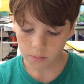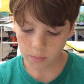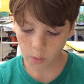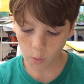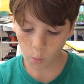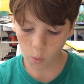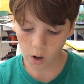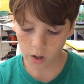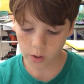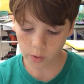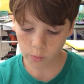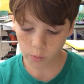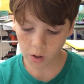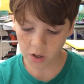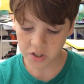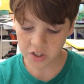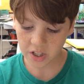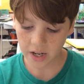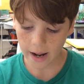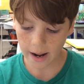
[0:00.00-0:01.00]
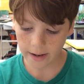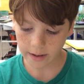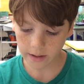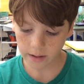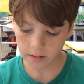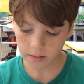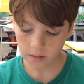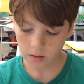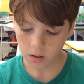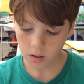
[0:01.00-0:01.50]
but water rushing at
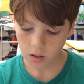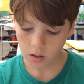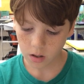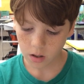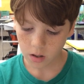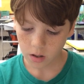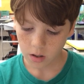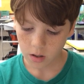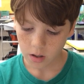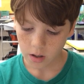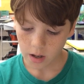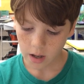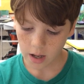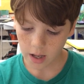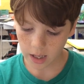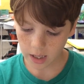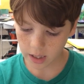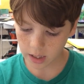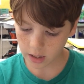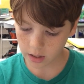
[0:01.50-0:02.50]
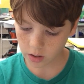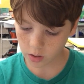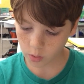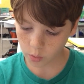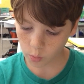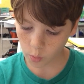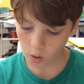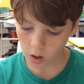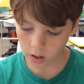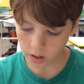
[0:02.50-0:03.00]
it. And in the
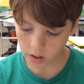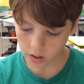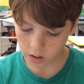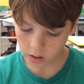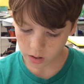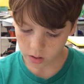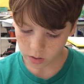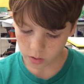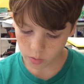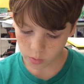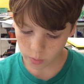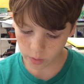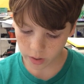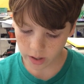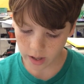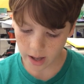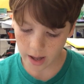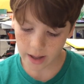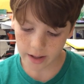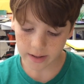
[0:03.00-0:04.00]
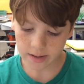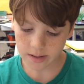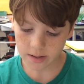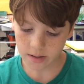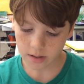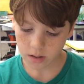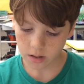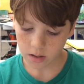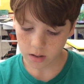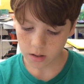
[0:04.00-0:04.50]
water, 3
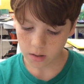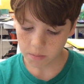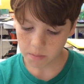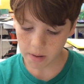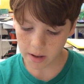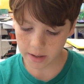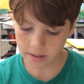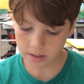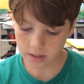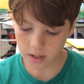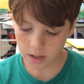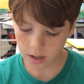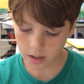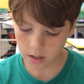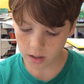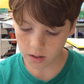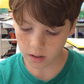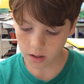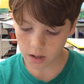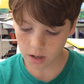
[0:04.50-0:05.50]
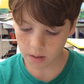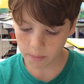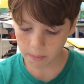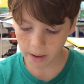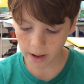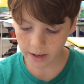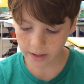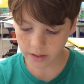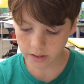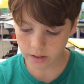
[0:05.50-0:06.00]
heads, Pet's head and
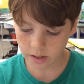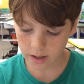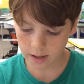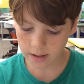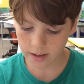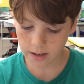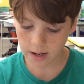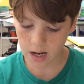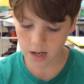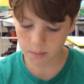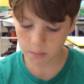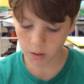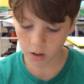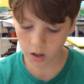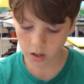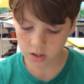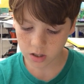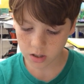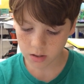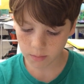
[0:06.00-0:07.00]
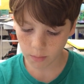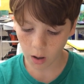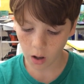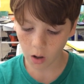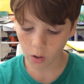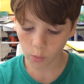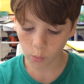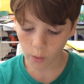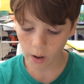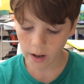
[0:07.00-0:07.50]
Patty's head and Pa's
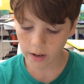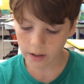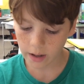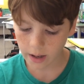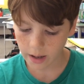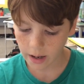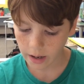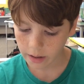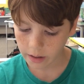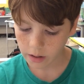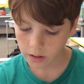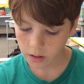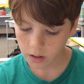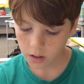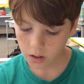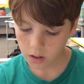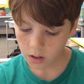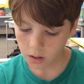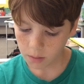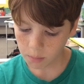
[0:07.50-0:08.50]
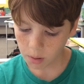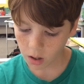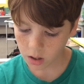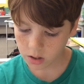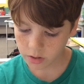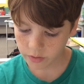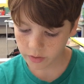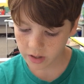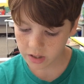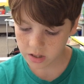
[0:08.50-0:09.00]
small wet head.
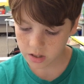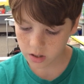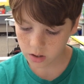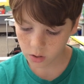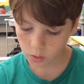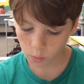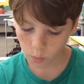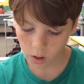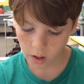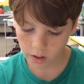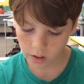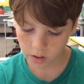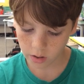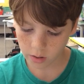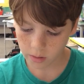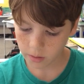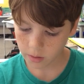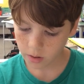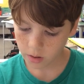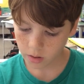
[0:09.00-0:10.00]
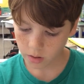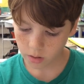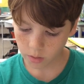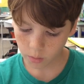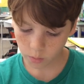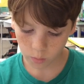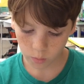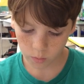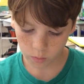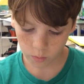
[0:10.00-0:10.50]
Pa's fist in the water
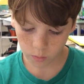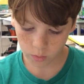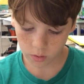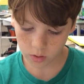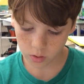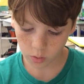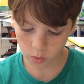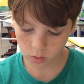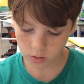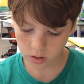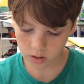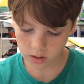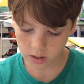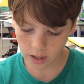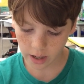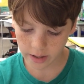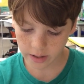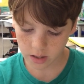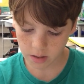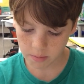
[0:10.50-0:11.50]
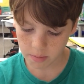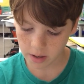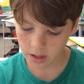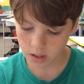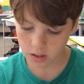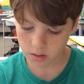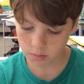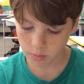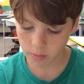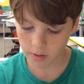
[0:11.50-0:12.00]
was holding tight to
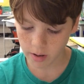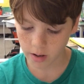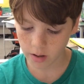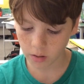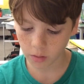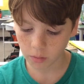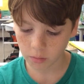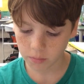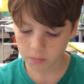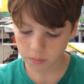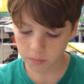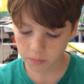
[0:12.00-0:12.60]
Pet's bridle.